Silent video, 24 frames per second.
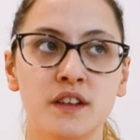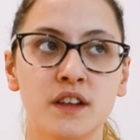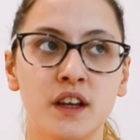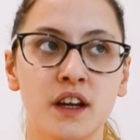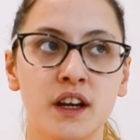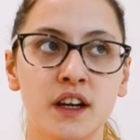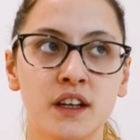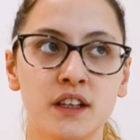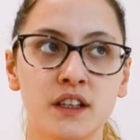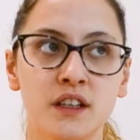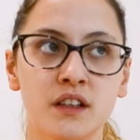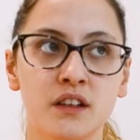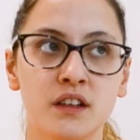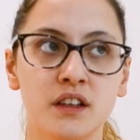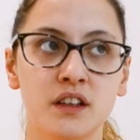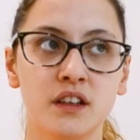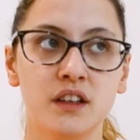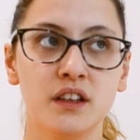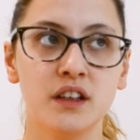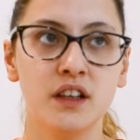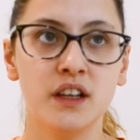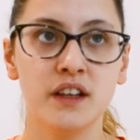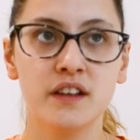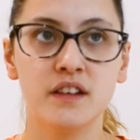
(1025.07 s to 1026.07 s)
I had in like
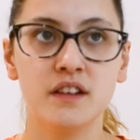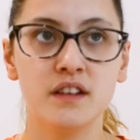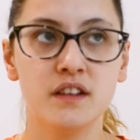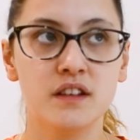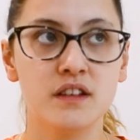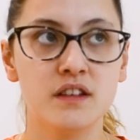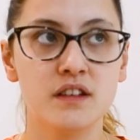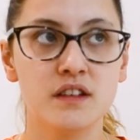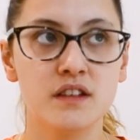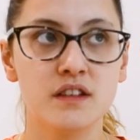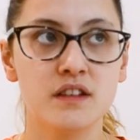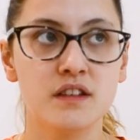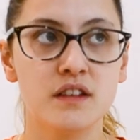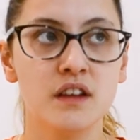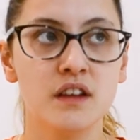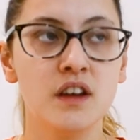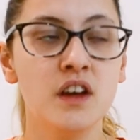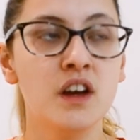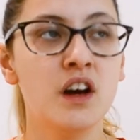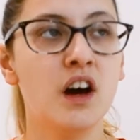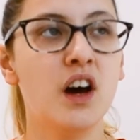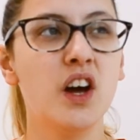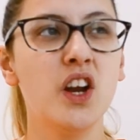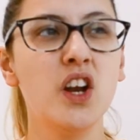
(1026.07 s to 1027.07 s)
lessons.
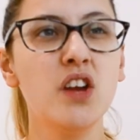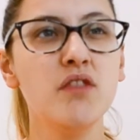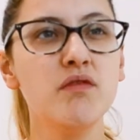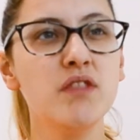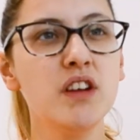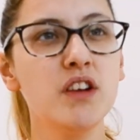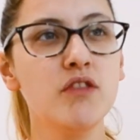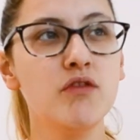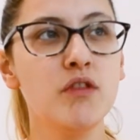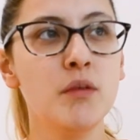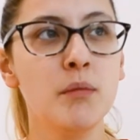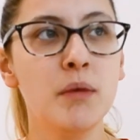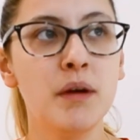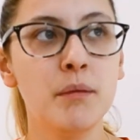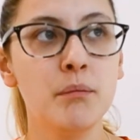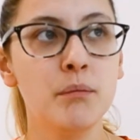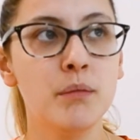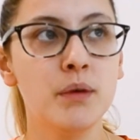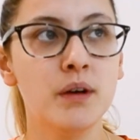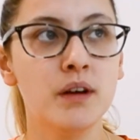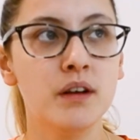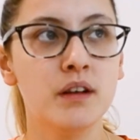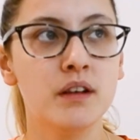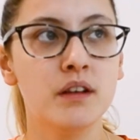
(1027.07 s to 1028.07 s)
I don't really
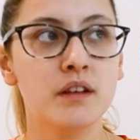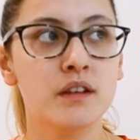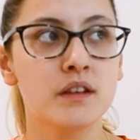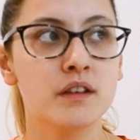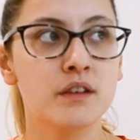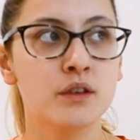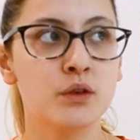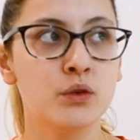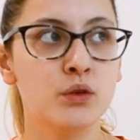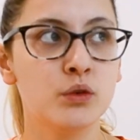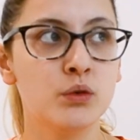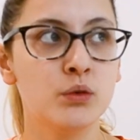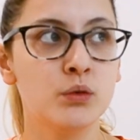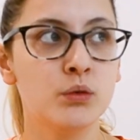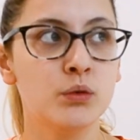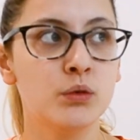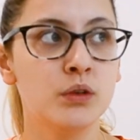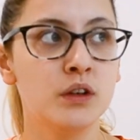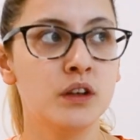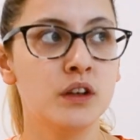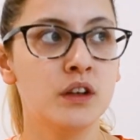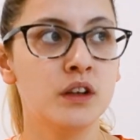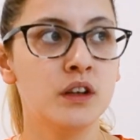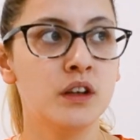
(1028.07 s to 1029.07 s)
remember school
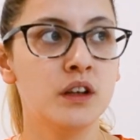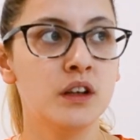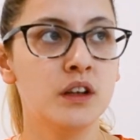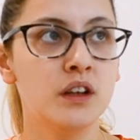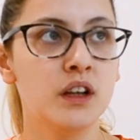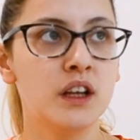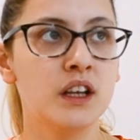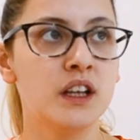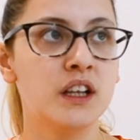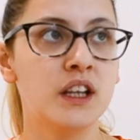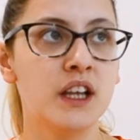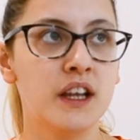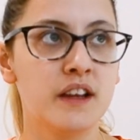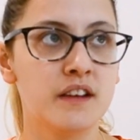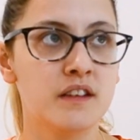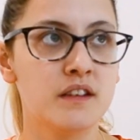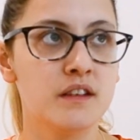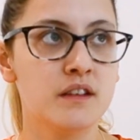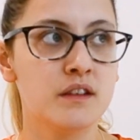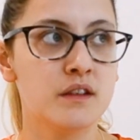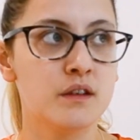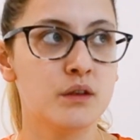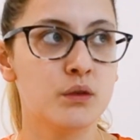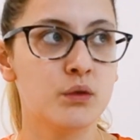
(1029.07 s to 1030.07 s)
like
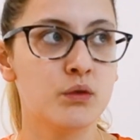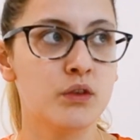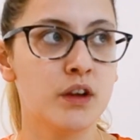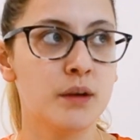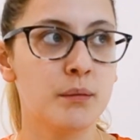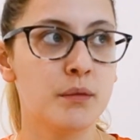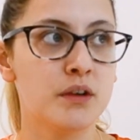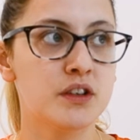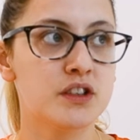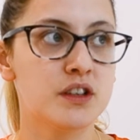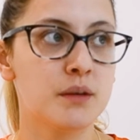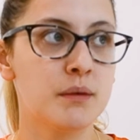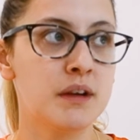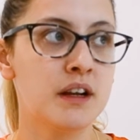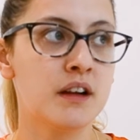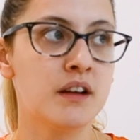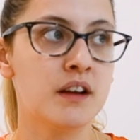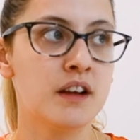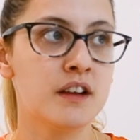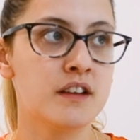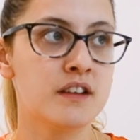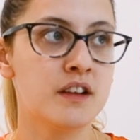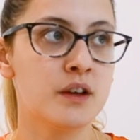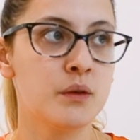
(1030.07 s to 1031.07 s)
lessons all that much. I mean, I
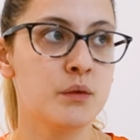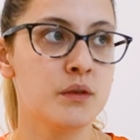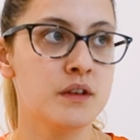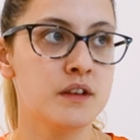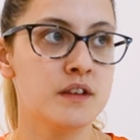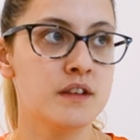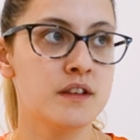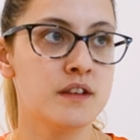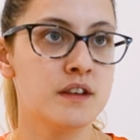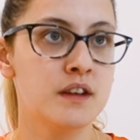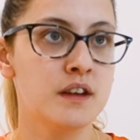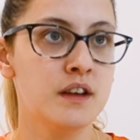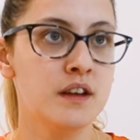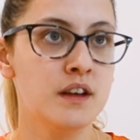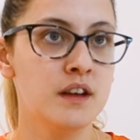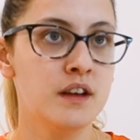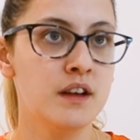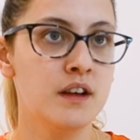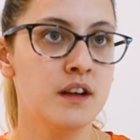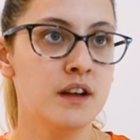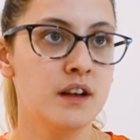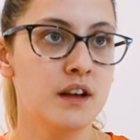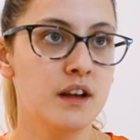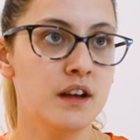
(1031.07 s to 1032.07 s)
guess I was
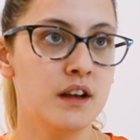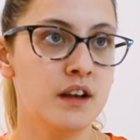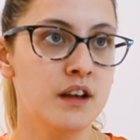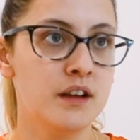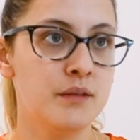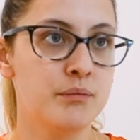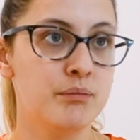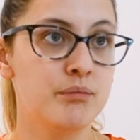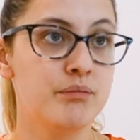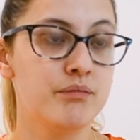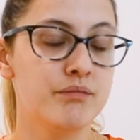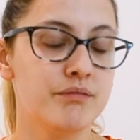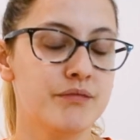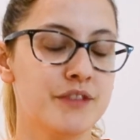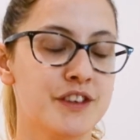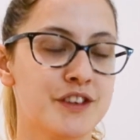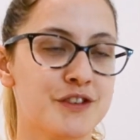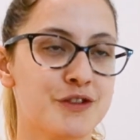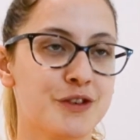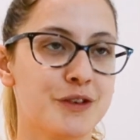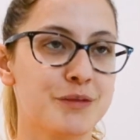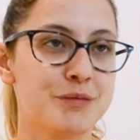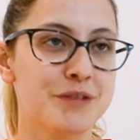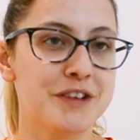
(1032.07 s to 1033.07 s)

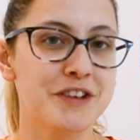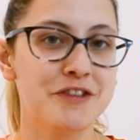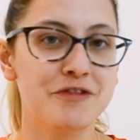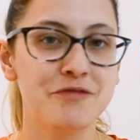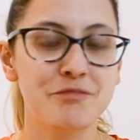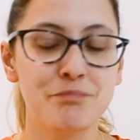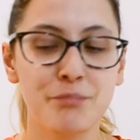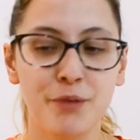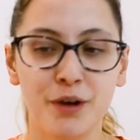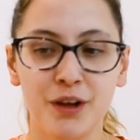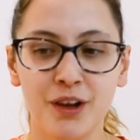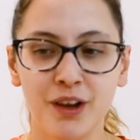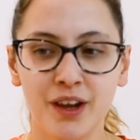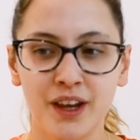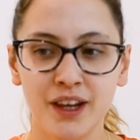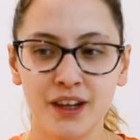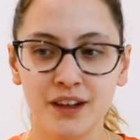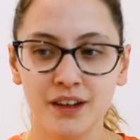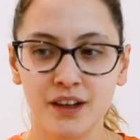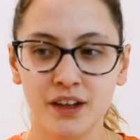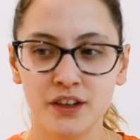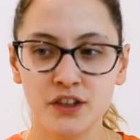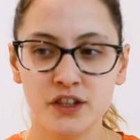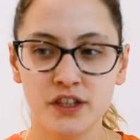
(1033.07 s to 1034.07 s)
disruptive, but like
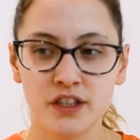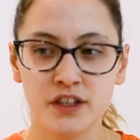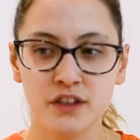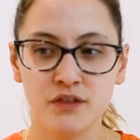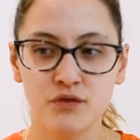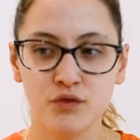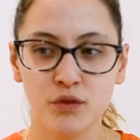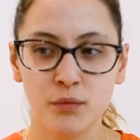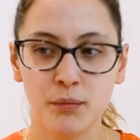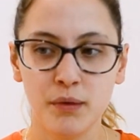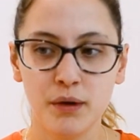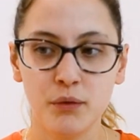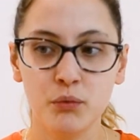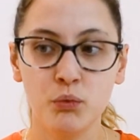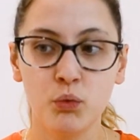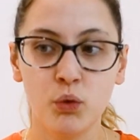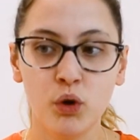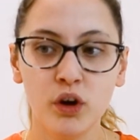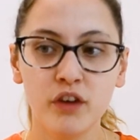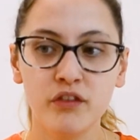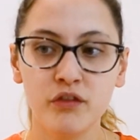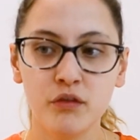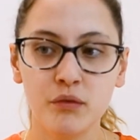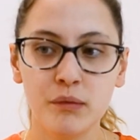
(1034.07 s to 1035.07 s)
I just
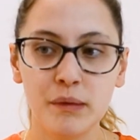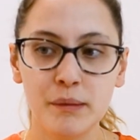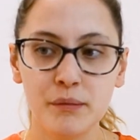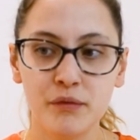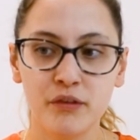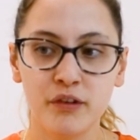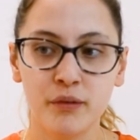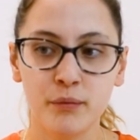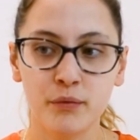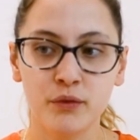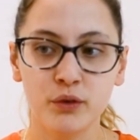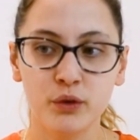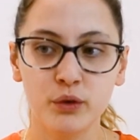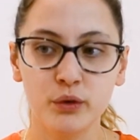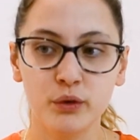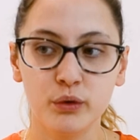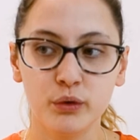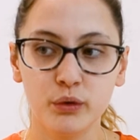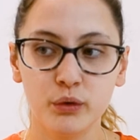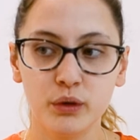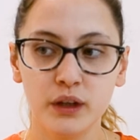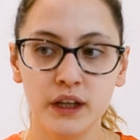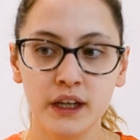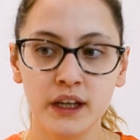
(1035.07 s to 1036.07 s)
what I remember from
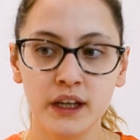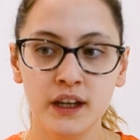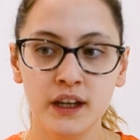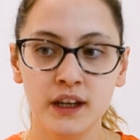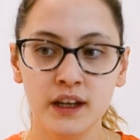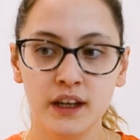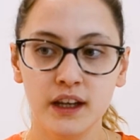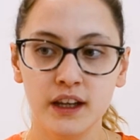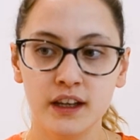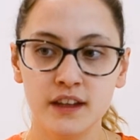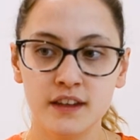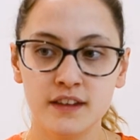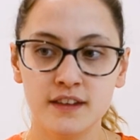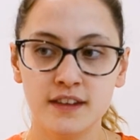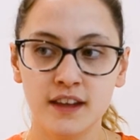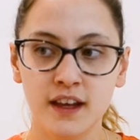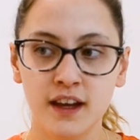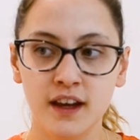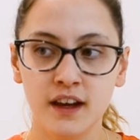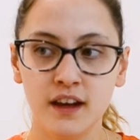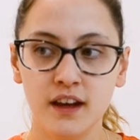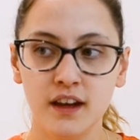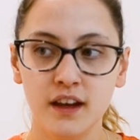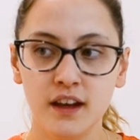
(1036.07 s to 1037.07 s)
school is
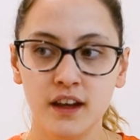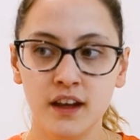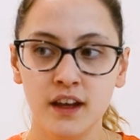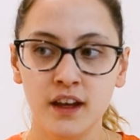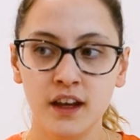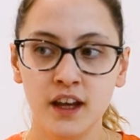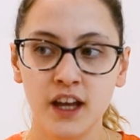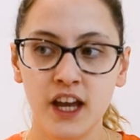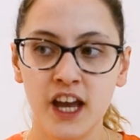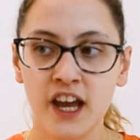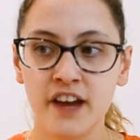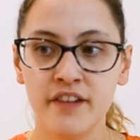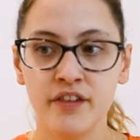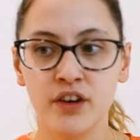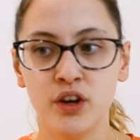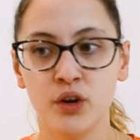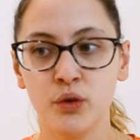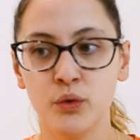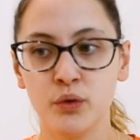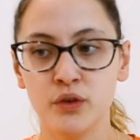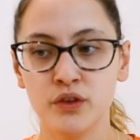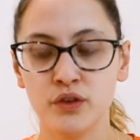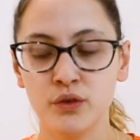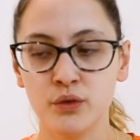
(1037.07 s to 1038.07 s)
that everyone
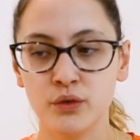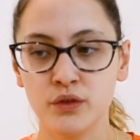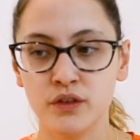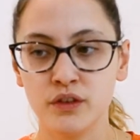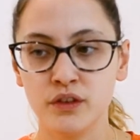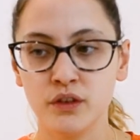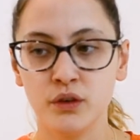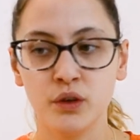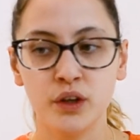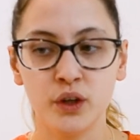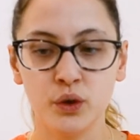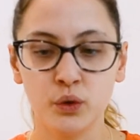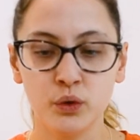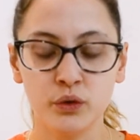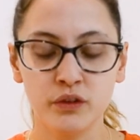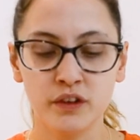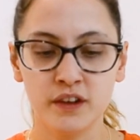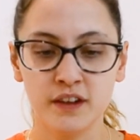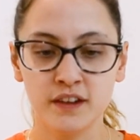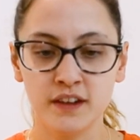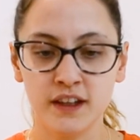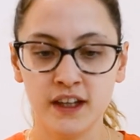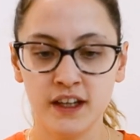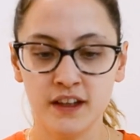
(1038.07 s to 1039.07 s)
always used, like all
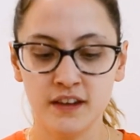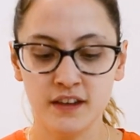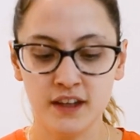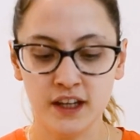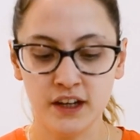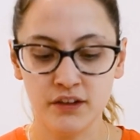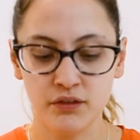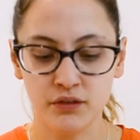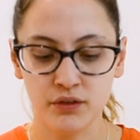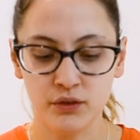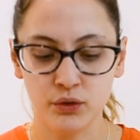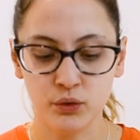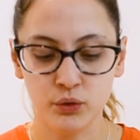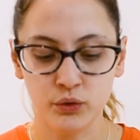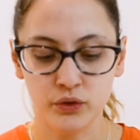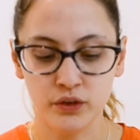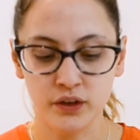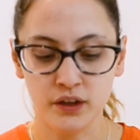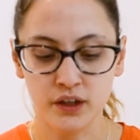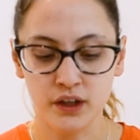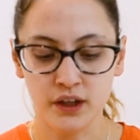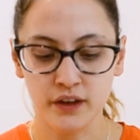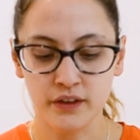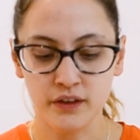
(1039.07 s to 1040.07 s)
these kids and all
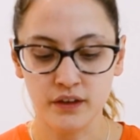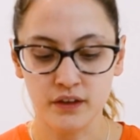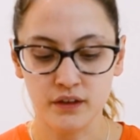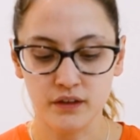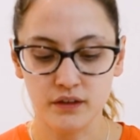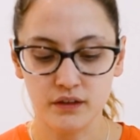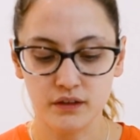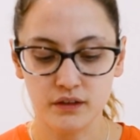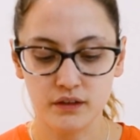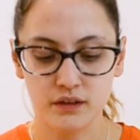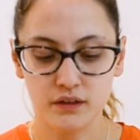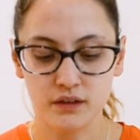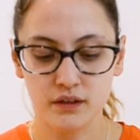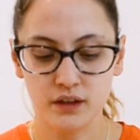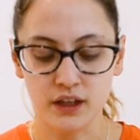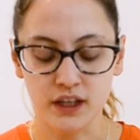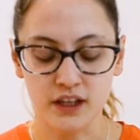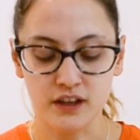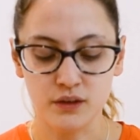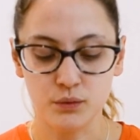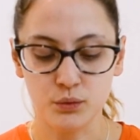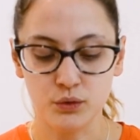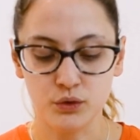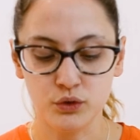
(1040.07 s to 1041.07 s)
the other
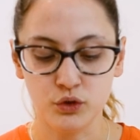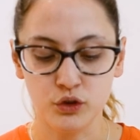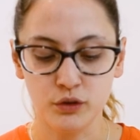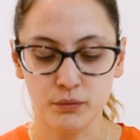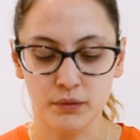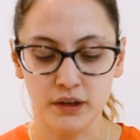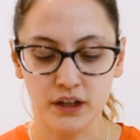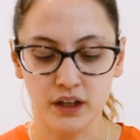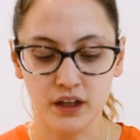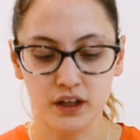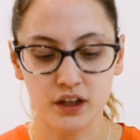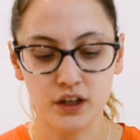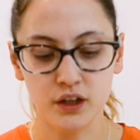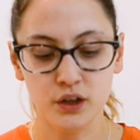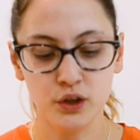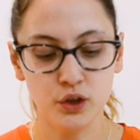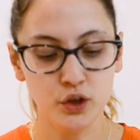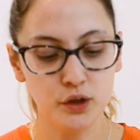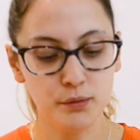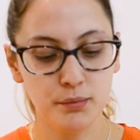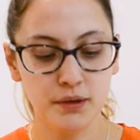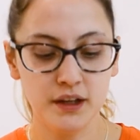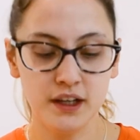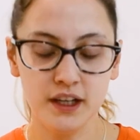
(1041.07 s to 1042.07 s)
kids would call me like
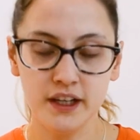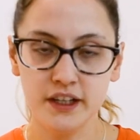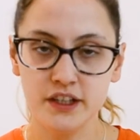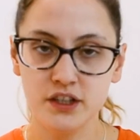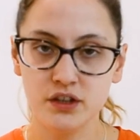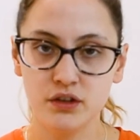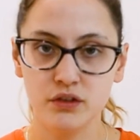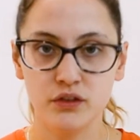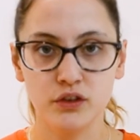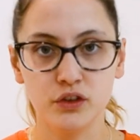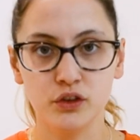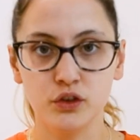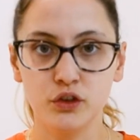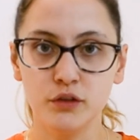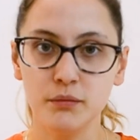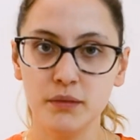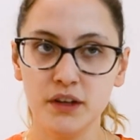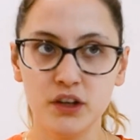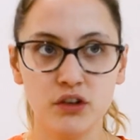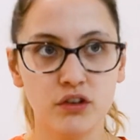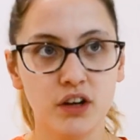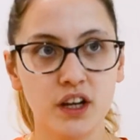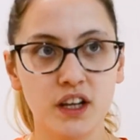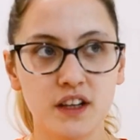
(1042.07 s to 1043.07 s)
loopy Lydia, or they'd call me
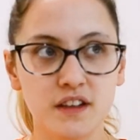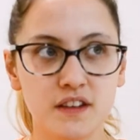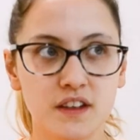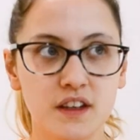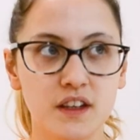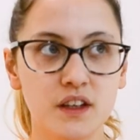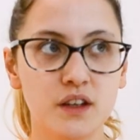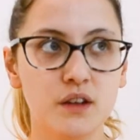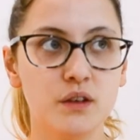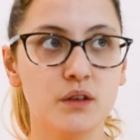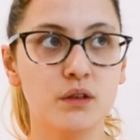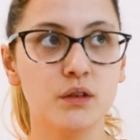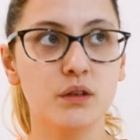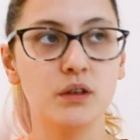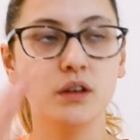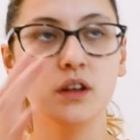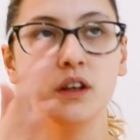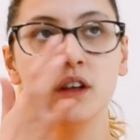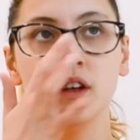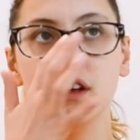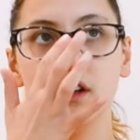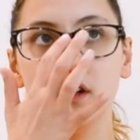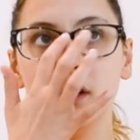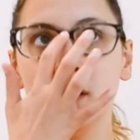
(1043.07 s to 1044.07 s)
crazy, or
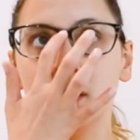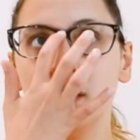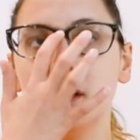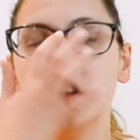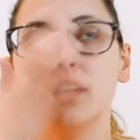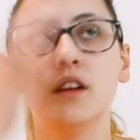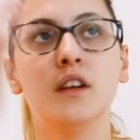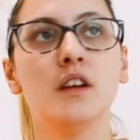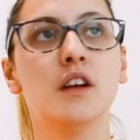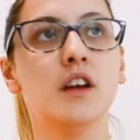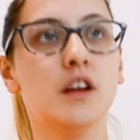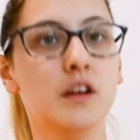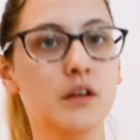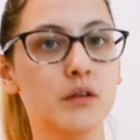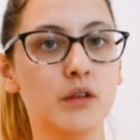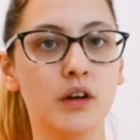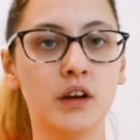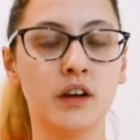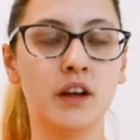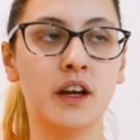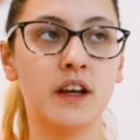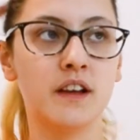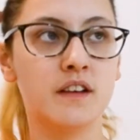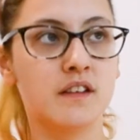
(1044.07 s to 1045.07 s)
I
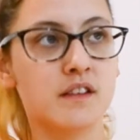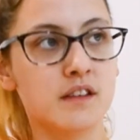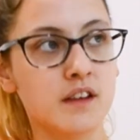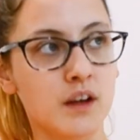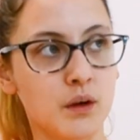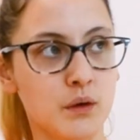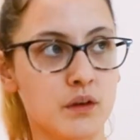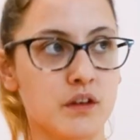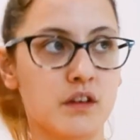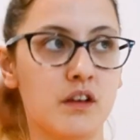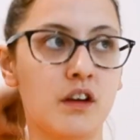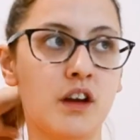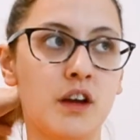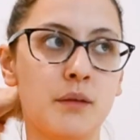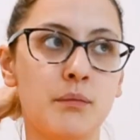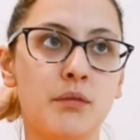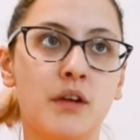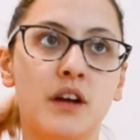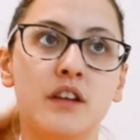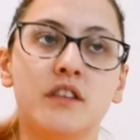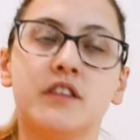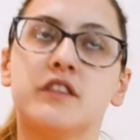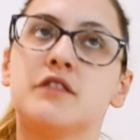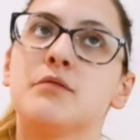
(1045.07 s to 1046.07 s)
guess that was the
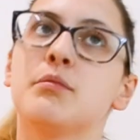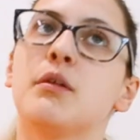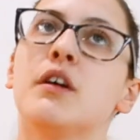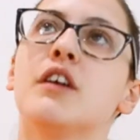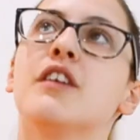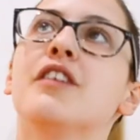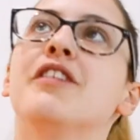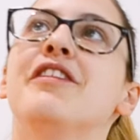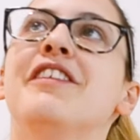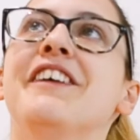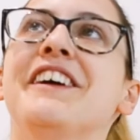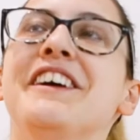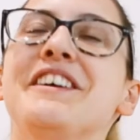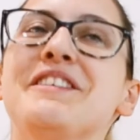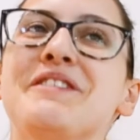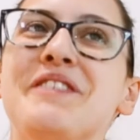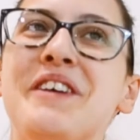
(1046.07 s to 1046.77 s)
hyperactive part of it.